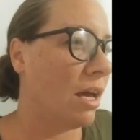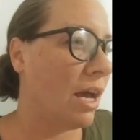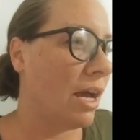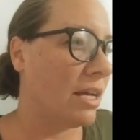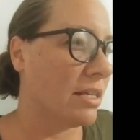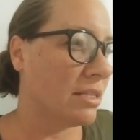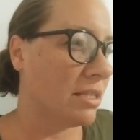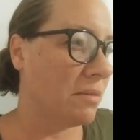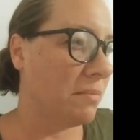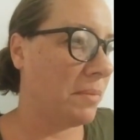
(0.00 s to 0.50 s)

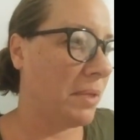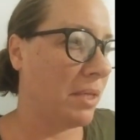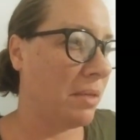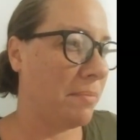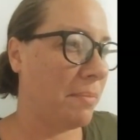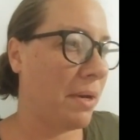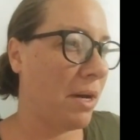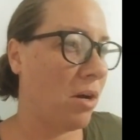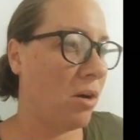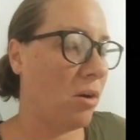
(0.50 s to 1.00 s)
asking me
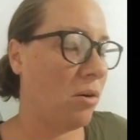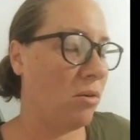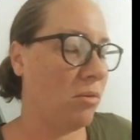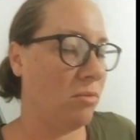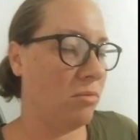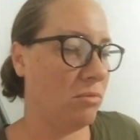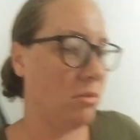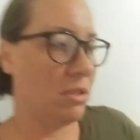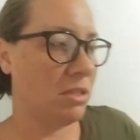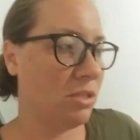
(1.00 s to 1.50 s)

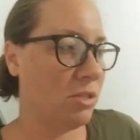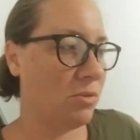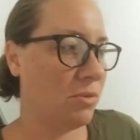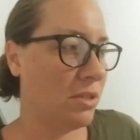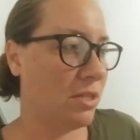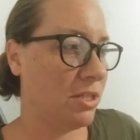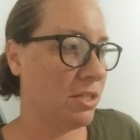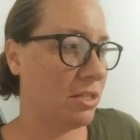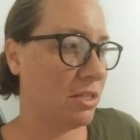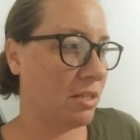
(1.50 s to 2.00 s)
about
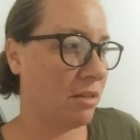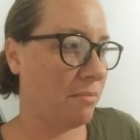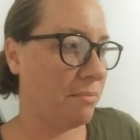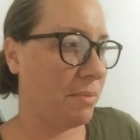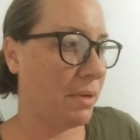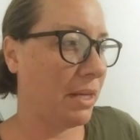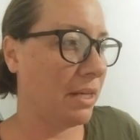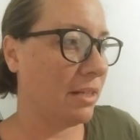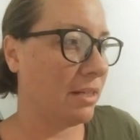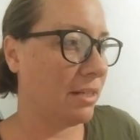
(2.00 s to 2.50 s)
situations I've
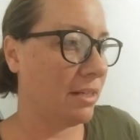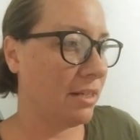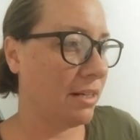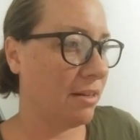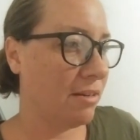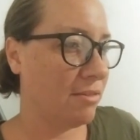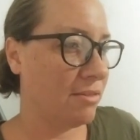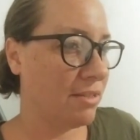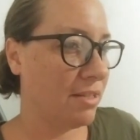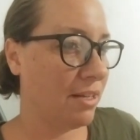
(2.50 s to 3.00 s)
been in, and
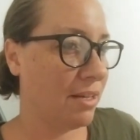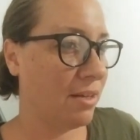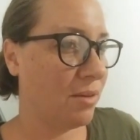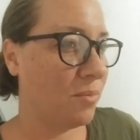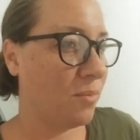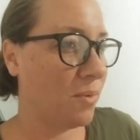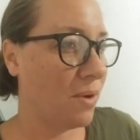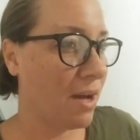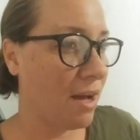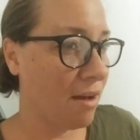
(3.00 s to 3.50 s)
I was
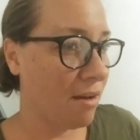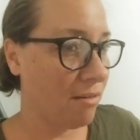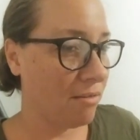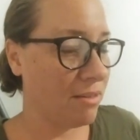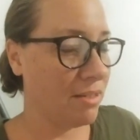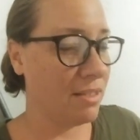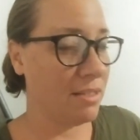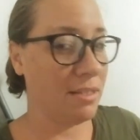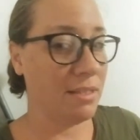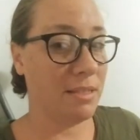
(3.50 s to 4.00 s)
like, "Wow,
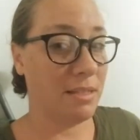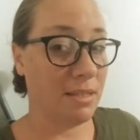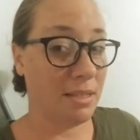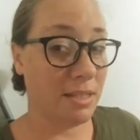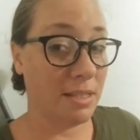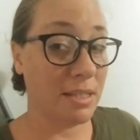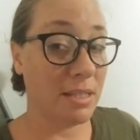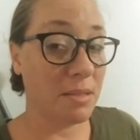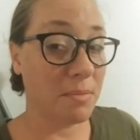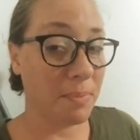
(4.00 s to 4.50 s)
this
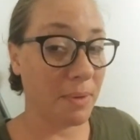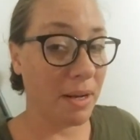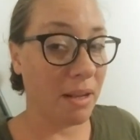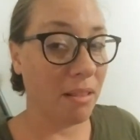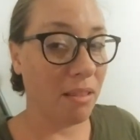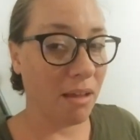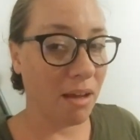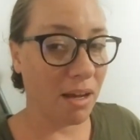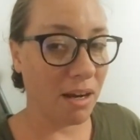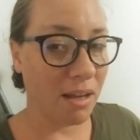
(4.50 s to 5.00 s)
has been
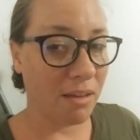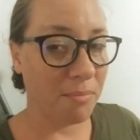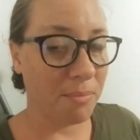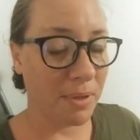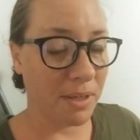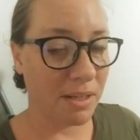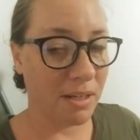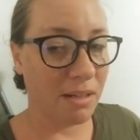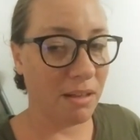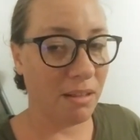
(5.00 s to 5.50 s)
a lot. I've
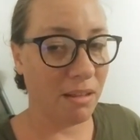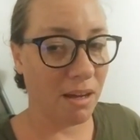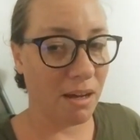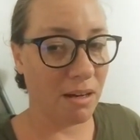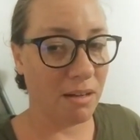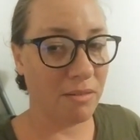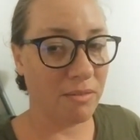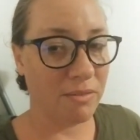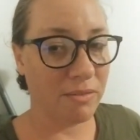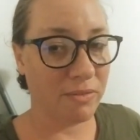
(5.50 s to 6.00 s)
been in a
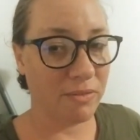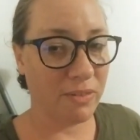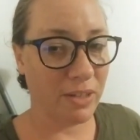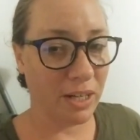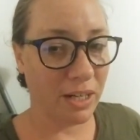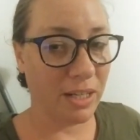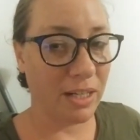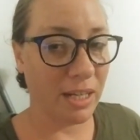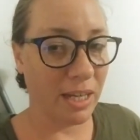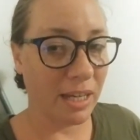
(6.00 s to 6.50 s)
lot of
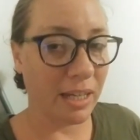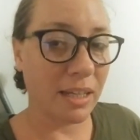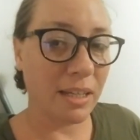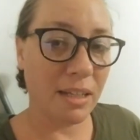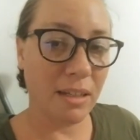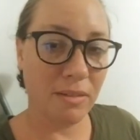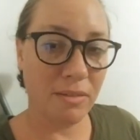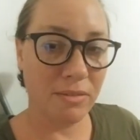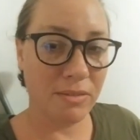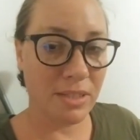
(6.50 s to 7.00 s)
very
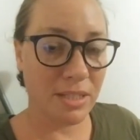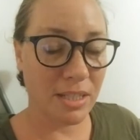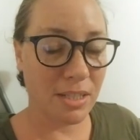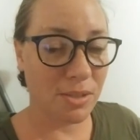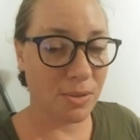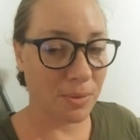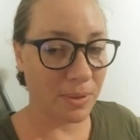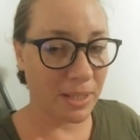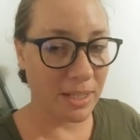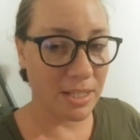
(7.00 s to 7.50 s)
negative
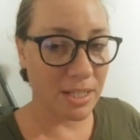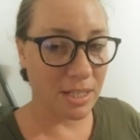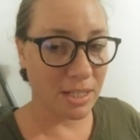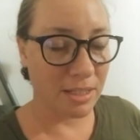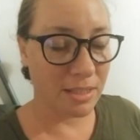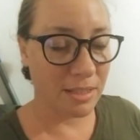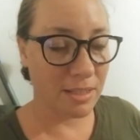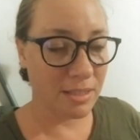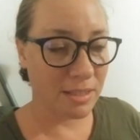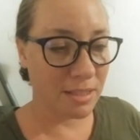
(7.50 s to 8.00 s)

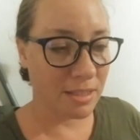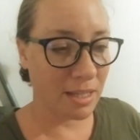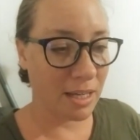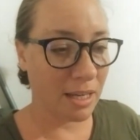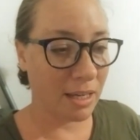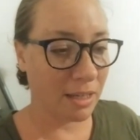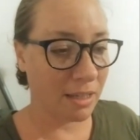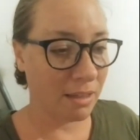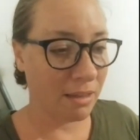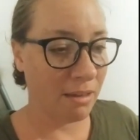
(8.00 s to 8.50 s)
situations,
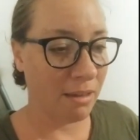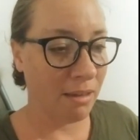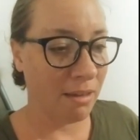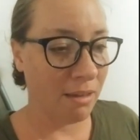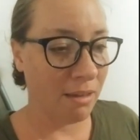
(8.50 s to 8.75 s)
like,